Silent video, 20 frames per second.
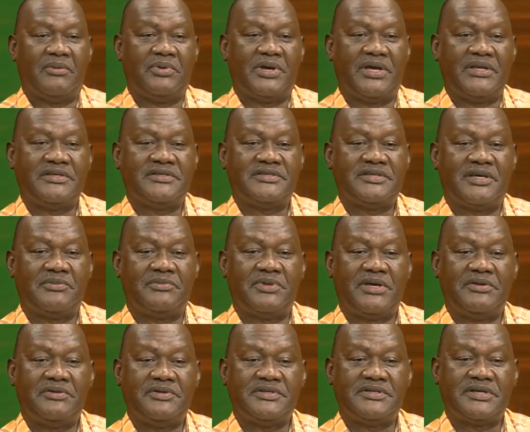Uh, by the
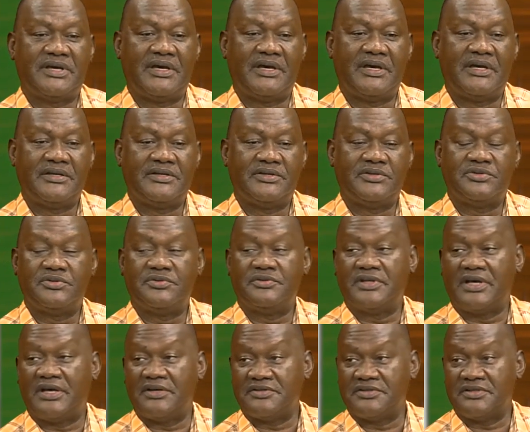time I retired in
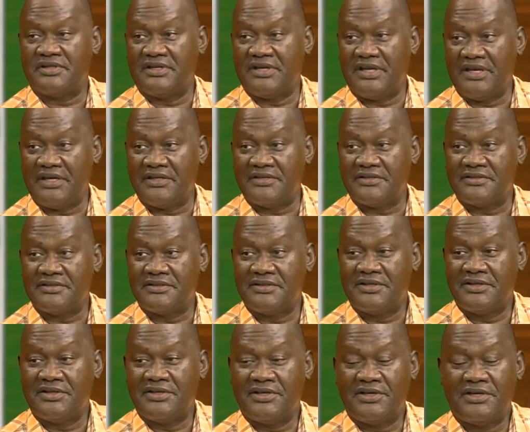
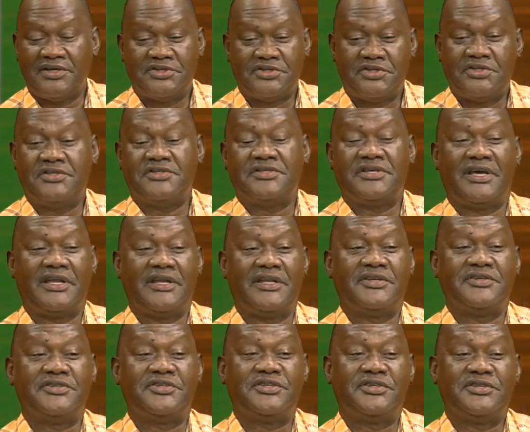2008, she
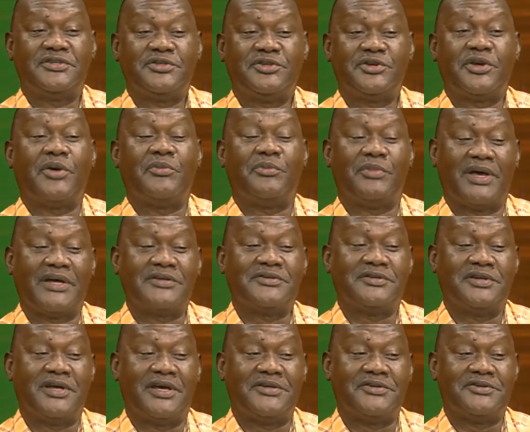decided to come
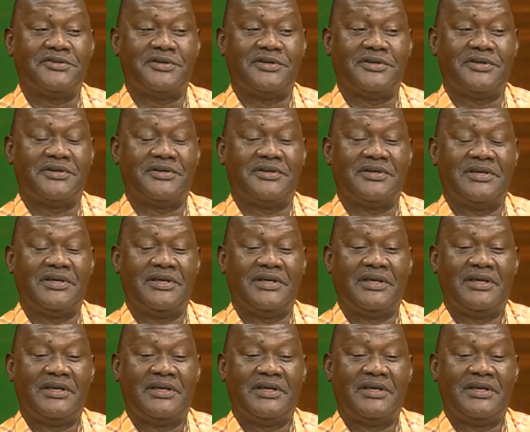back to Nigeria,